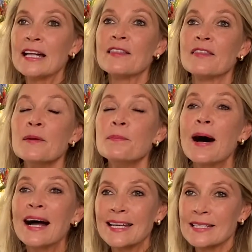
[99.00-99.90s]
the
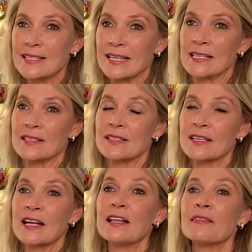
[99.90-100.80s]
biases
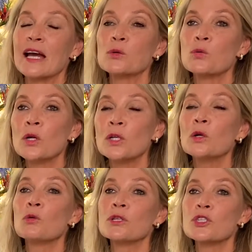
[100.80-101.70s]
that
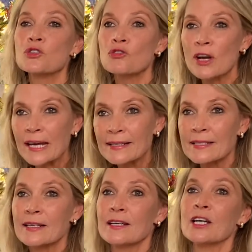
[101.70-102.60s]
will
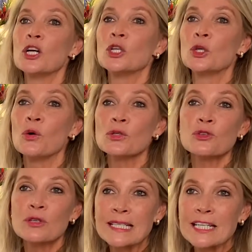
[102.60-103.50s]
restrict your
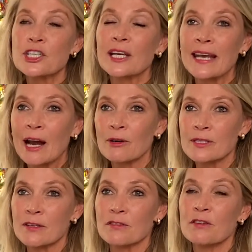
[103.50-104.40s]
strategic
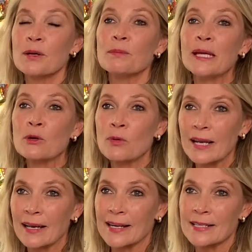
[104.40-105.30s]
narrative being
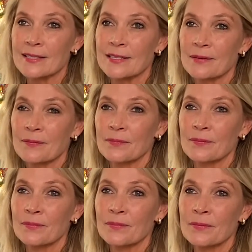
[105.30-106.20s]
realized.
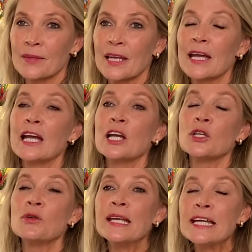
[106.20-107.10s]

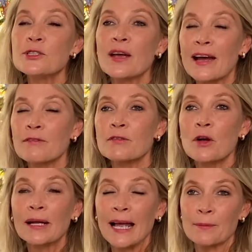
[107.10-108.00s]
You need to have a
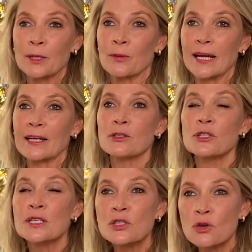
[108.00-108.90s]
vocabulary
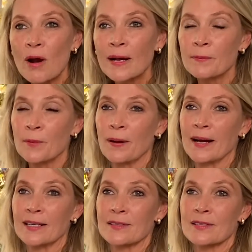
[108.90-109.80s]
to describe the
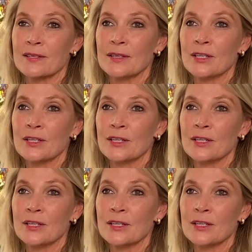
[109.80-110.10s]
bias.